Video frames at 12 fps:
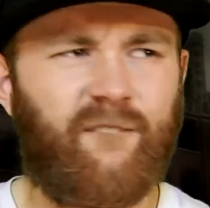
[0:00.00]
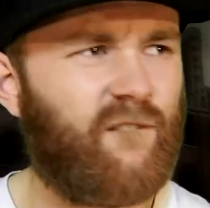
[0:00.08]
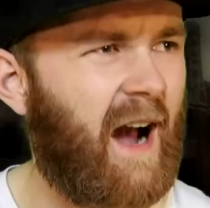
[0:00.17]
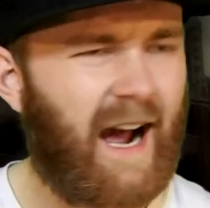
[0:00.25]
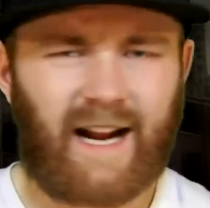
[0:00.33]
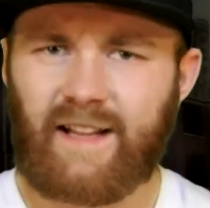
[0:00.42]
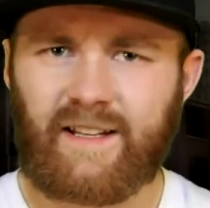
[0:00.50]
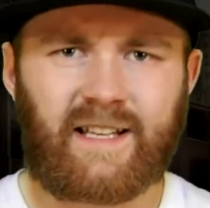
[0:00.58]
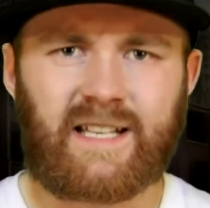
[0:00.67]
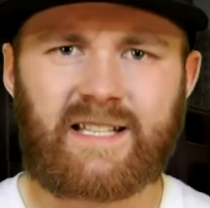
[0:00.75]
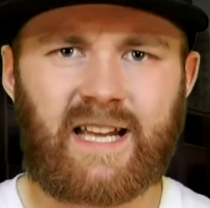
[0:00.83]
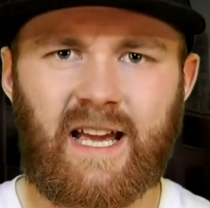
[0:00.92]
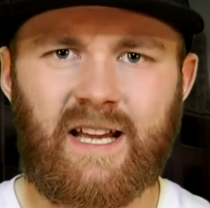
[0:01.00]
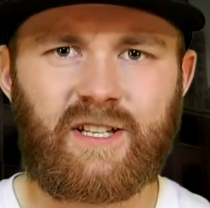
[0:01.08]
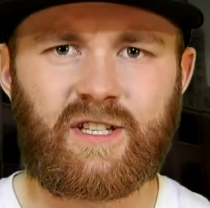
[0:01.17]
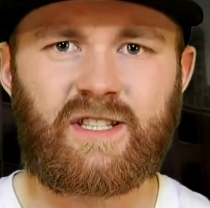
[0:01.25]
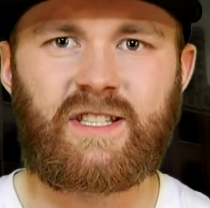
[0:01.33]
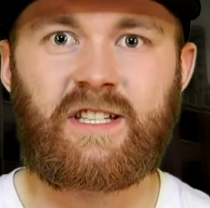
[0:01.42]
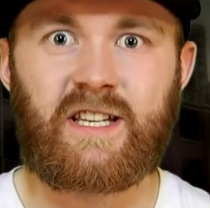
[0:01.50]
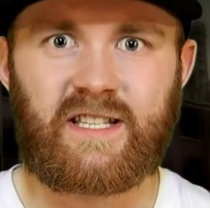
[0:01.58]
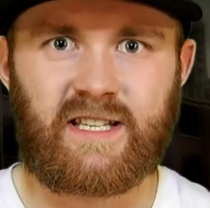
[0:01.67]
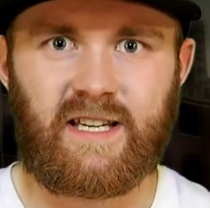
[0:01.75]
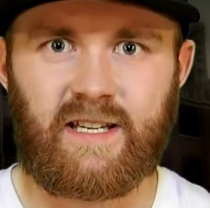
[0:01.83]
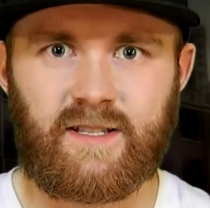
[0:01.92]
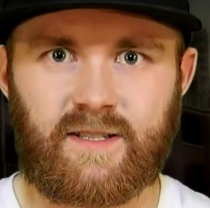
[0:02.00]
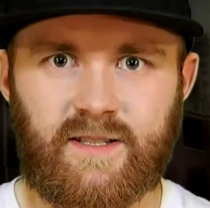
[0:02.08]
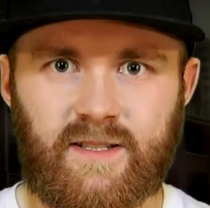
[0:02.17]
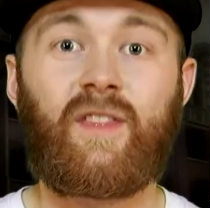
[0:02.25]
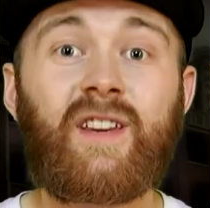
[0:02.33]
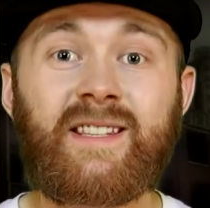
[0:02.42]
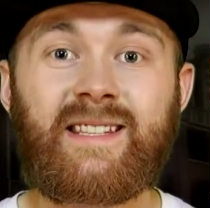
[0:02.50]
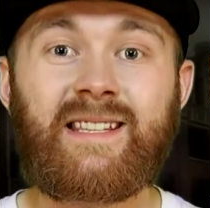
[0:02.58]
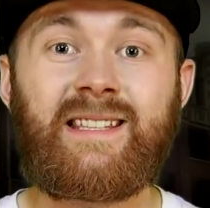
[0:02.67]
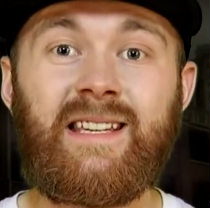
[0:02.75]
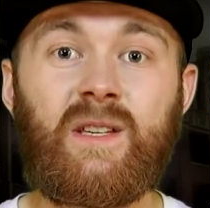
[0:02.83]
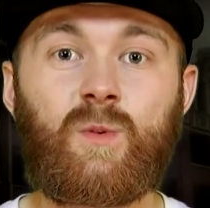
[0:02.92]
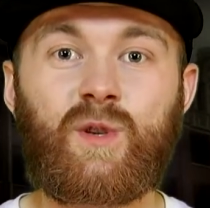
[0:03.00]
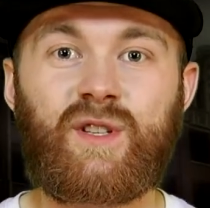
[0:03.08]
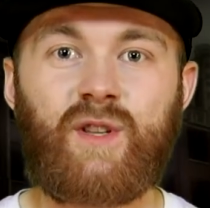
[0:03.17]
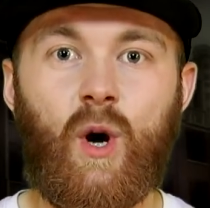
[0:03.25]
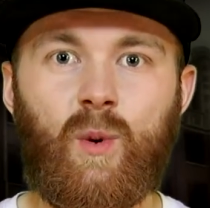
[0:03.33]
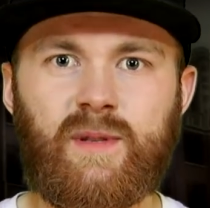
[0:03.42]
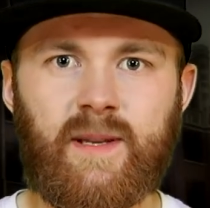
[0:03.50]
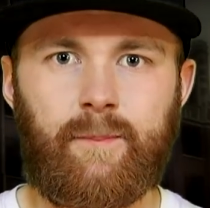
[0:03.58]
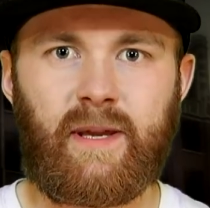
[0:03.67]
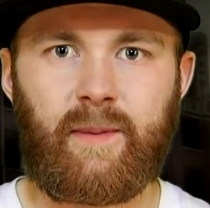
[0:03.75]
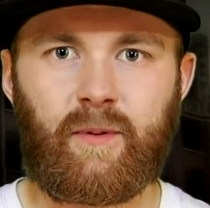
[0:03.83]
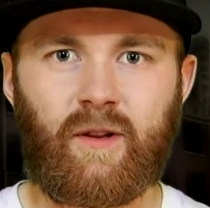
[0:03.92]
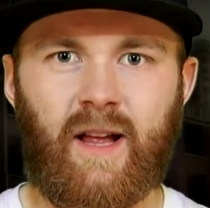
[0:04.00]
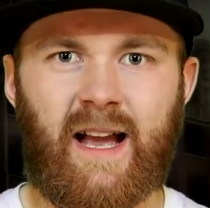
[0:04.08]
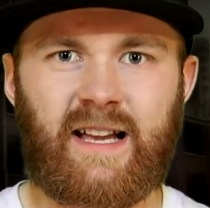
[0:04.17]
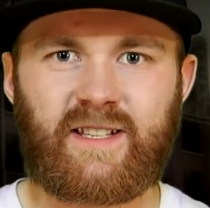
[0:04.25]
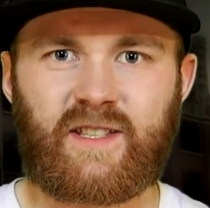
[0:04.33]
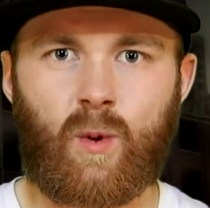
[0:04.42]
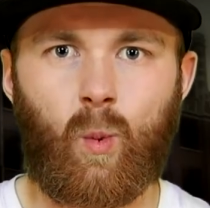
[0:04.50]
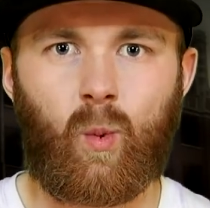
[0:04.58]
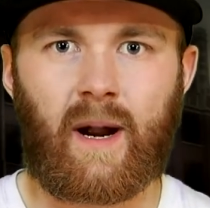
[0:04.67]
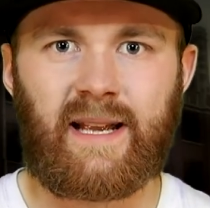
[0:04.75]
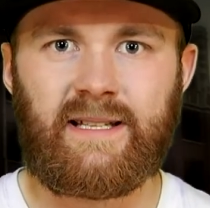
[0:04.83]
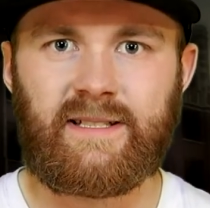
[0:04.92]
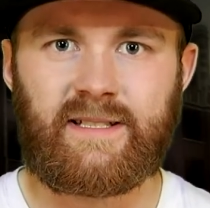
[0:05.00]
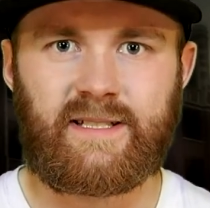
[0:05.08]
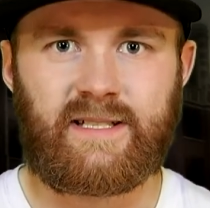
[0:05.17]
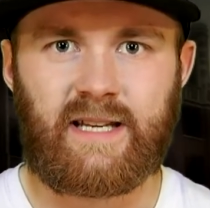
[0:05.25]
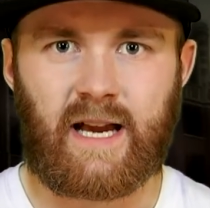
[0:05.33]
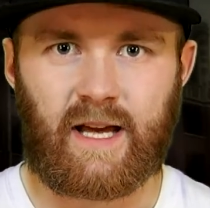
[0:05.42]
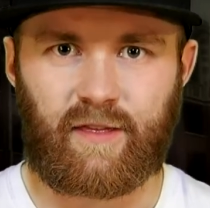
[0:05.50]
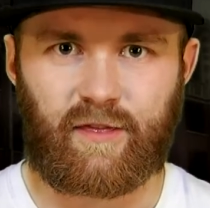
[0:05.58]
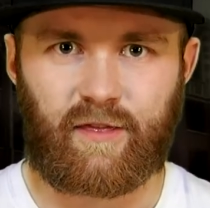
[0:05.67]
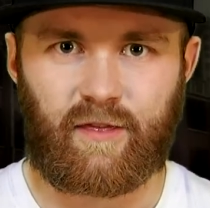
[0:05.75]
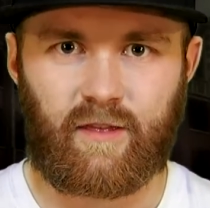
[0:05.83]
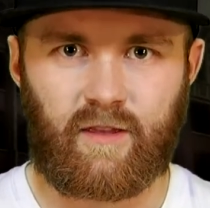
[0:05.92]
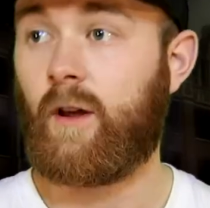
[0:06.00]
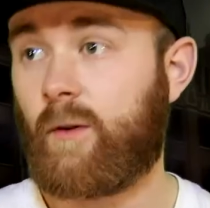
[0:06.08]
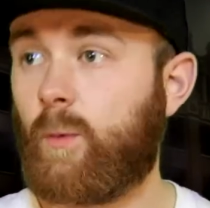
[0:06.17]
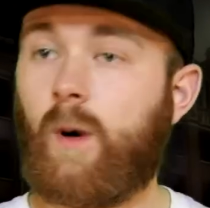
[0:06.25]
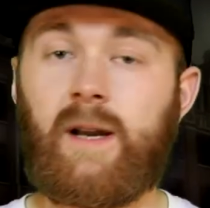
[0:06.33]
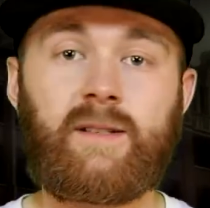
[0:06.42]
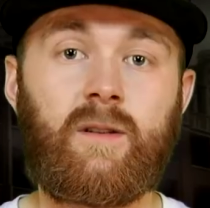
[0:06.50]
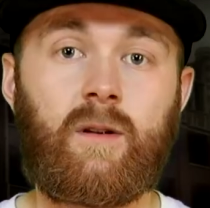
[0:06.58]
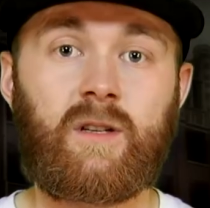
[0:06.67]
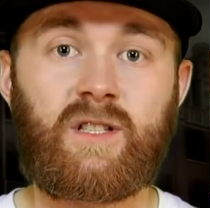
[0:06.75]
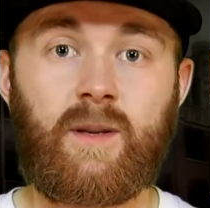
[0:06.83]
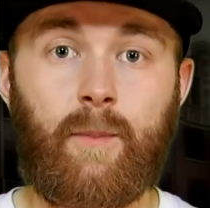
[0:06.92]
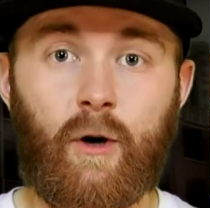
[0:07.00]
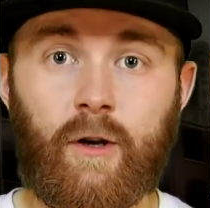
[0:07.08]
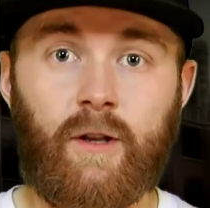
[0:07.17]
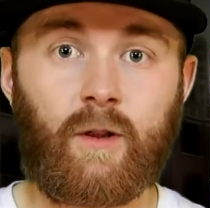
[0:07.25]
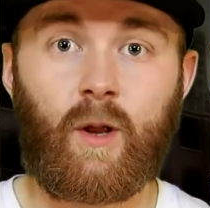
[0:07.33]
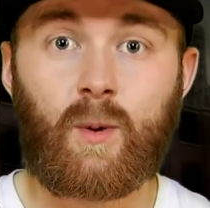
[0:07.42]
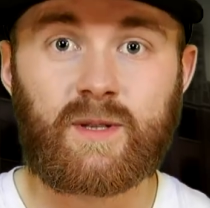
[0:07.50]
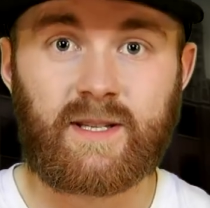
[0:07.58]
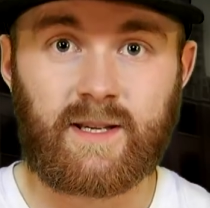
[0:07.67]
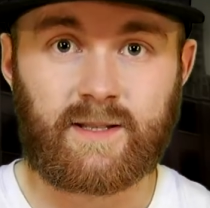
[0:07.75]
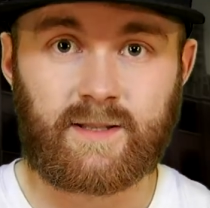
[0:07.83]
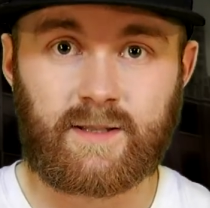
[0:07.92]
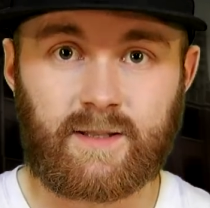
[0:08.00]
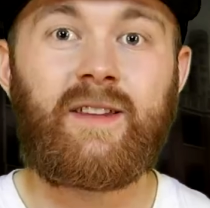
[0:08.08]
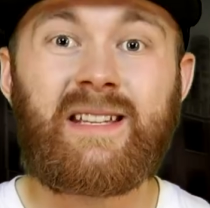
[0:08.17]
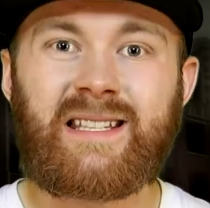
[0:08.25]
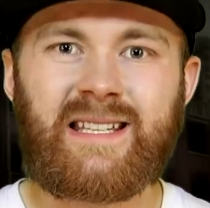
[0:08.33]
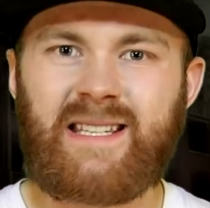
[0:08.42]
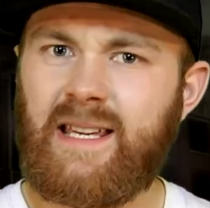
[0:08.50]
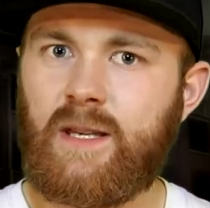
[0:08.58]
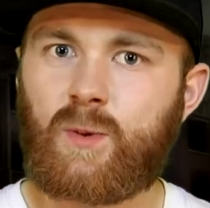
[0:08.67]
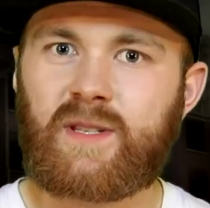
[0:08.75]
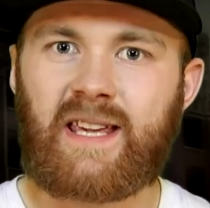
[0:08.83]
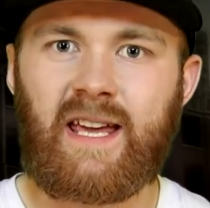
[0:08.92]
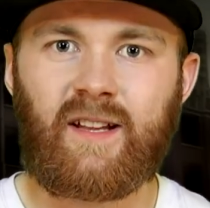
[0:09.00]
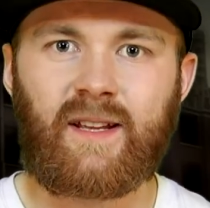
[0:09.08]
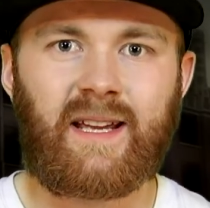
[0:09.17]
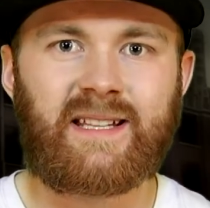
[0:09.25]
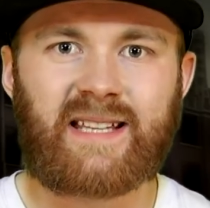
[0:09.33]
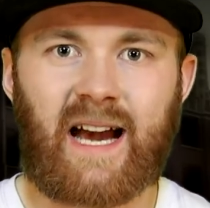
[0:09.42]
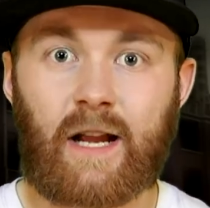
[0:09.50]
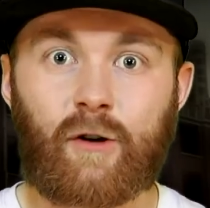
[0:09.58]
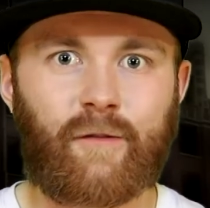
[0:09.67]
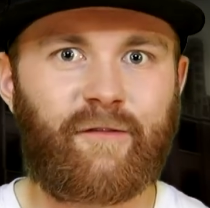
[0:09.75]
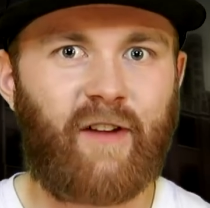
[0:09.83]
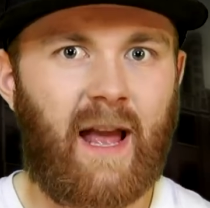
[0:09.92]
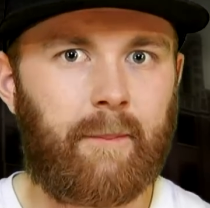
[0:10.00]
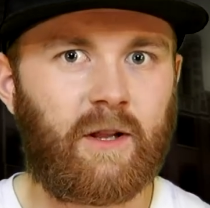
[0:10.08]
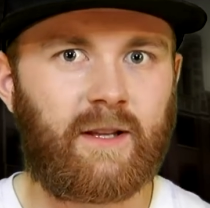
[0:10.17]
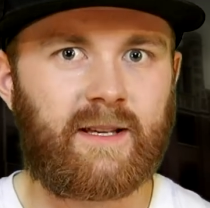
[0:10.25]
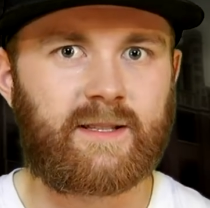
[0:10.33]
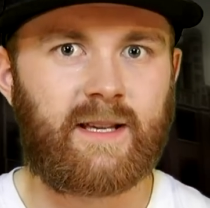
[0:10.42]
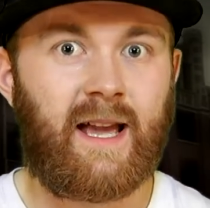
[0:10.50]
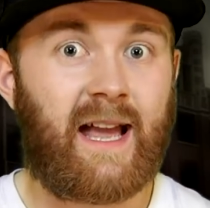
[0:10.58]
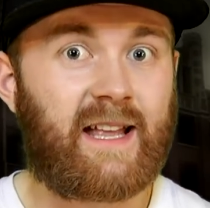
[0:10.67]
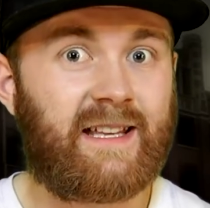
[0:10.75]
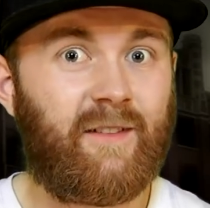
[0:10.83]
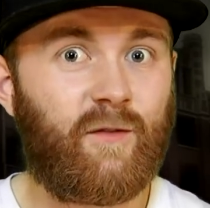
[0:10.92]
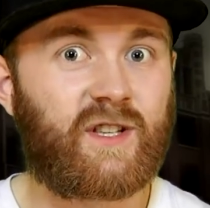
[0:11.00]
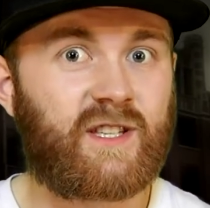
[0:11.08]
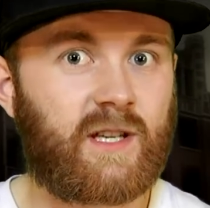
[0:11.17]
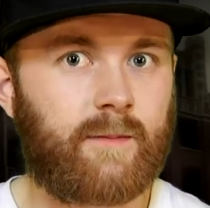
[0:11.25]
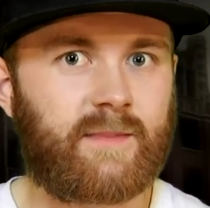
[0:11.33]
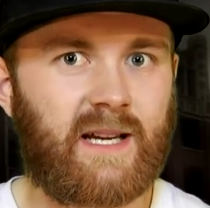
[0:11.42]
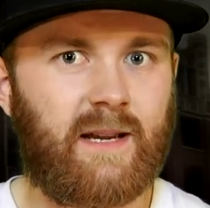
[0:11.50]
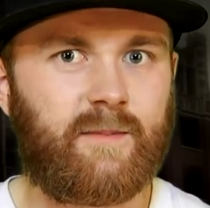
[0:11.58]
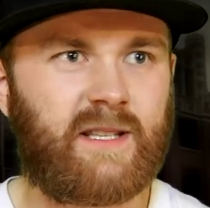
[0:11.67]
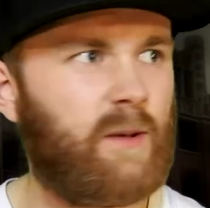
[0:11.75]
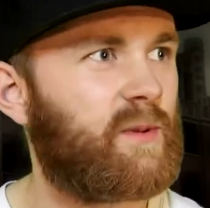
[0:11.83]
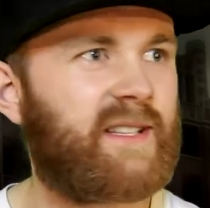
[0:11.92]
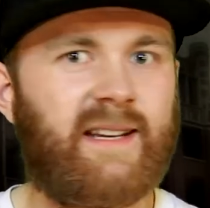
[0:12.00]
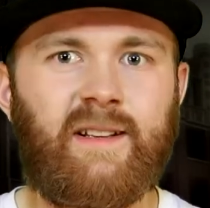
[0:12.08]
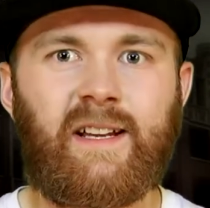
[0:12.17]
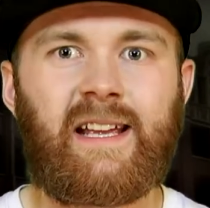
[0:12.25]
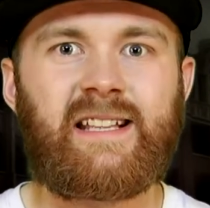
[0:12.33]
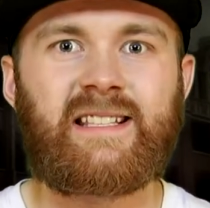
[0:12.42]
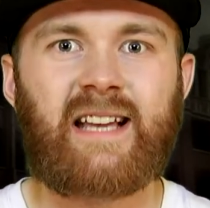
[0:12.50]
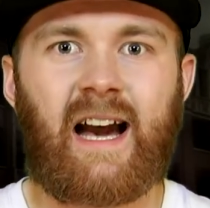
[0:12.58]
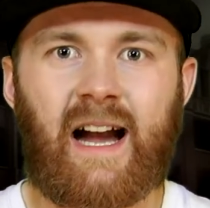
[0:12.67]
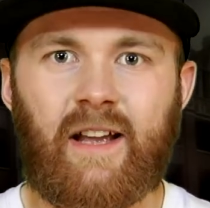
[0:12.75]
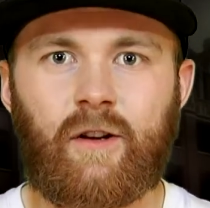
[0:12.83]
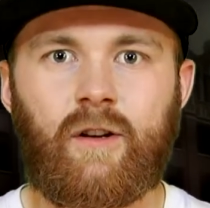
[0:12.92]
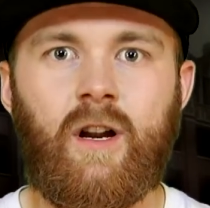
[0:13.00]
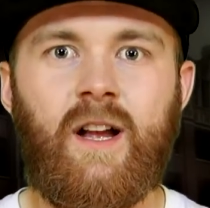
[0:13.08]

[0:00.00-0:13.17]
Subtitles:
highly contagious disease. This disease was known to people as the White Death, otherwise known as tuberculosis. This disease was killing entire families, and even sometimes it was killing entire